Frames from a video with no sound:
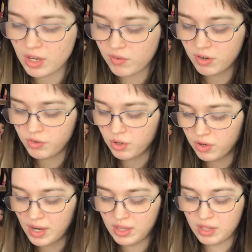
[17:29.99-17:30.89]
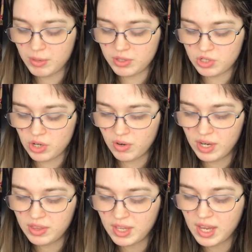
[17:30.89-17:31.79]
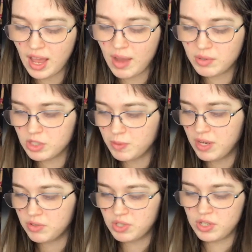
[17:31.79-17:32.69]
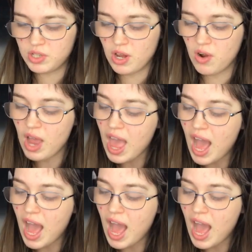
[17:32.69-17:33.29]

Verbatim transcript: even if you don't know anything about the show or anything. I would just be interested to know.